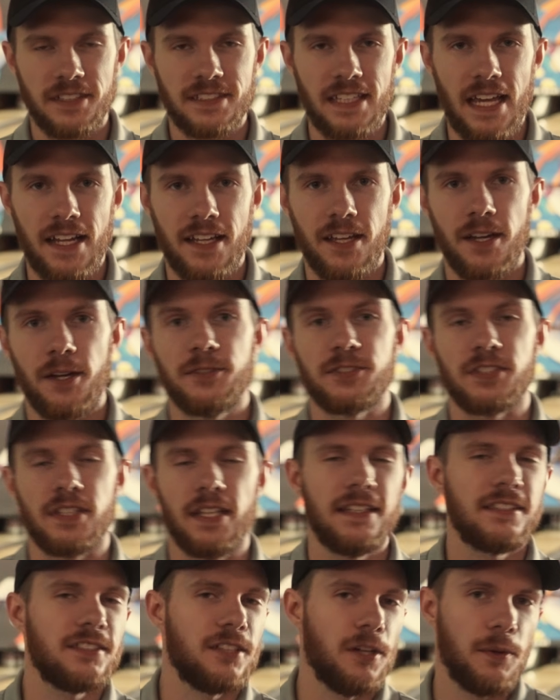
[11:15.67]
as that goes,
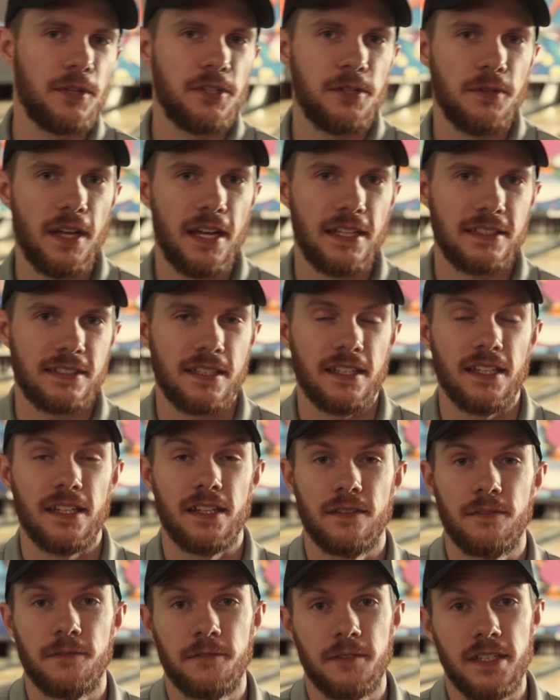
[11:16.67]
let us know what you guys think
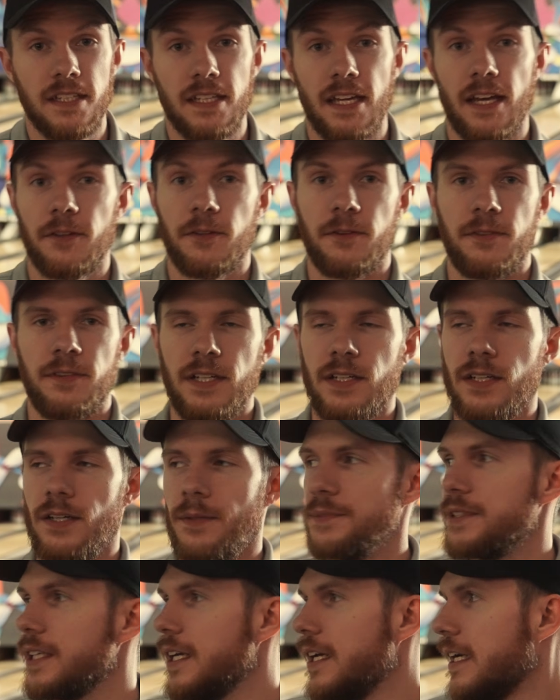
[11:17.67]
of the other
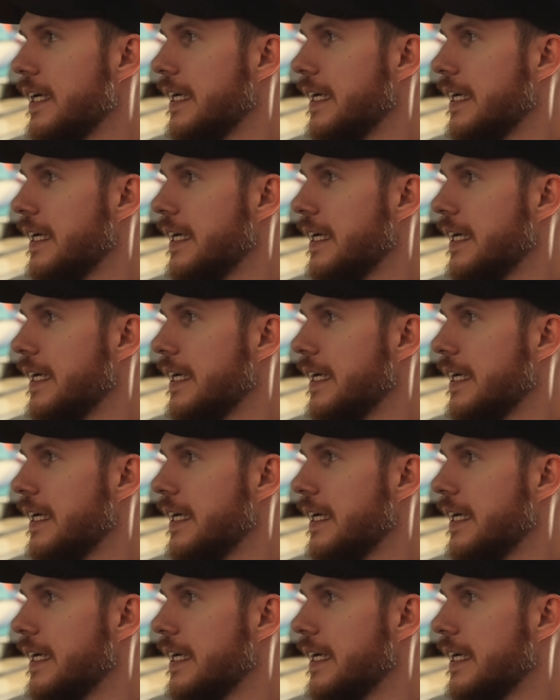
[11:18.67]
theorems.